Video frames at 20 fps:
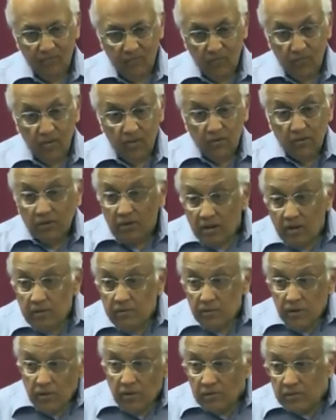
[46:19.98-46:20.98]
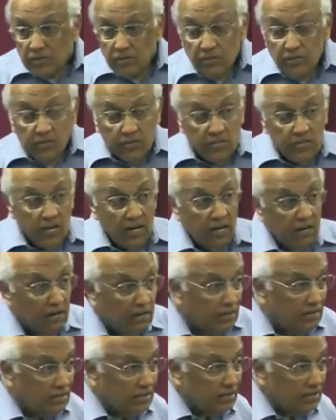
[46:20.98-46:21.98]
where you don't have to be always on your
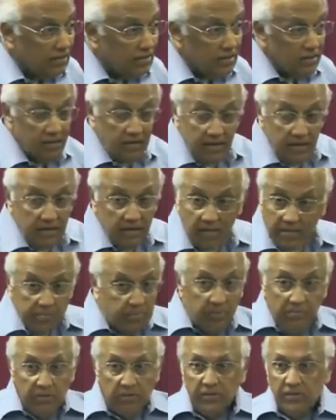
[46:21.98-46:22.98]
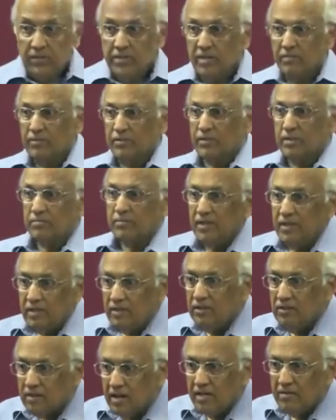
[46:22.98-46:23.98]
guard, lest people discover something
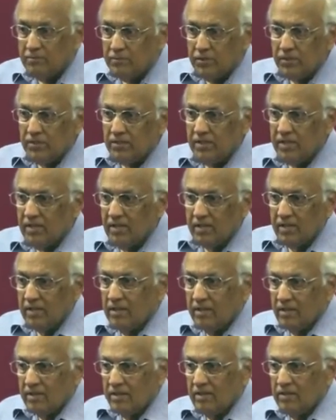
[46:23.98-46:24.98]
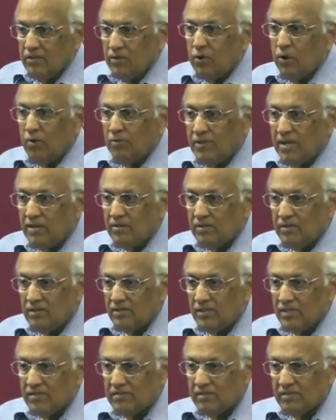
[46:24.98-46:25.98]
in your life which you hope they don't
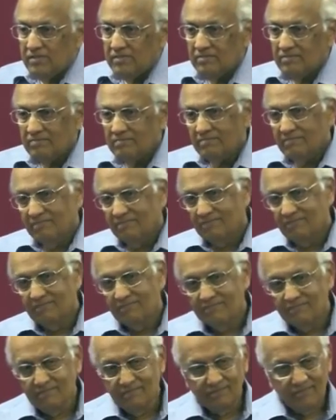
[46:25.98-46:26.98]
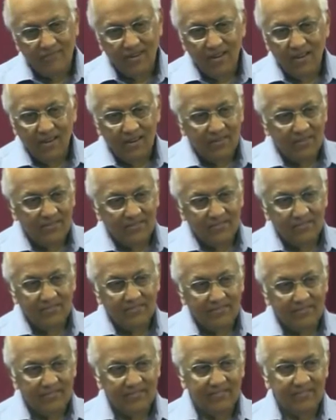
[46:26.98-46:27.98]
discover. No.
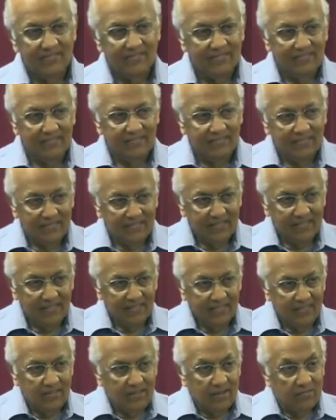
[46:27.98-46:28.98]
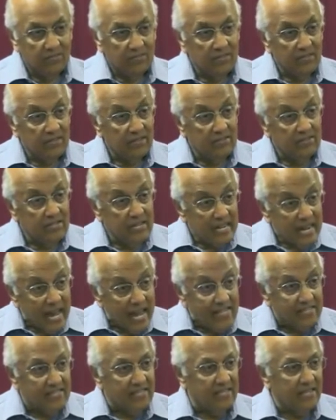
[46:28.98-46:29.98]
You come to a
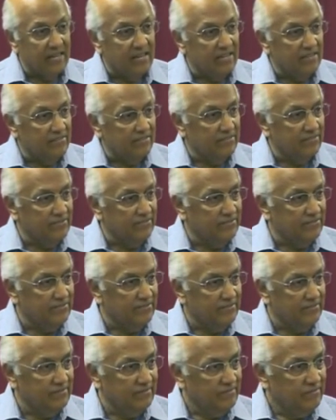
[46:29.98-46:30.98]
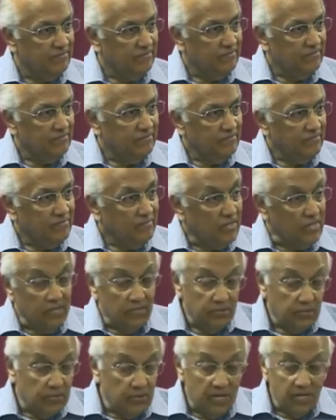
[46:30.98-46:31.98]
relaxed life
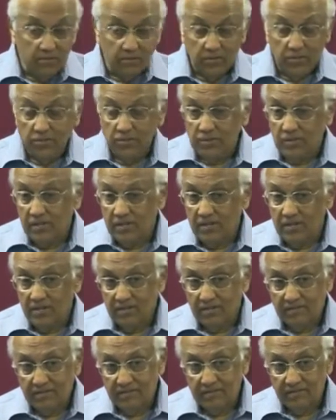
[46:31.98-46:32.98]
because you are what you are.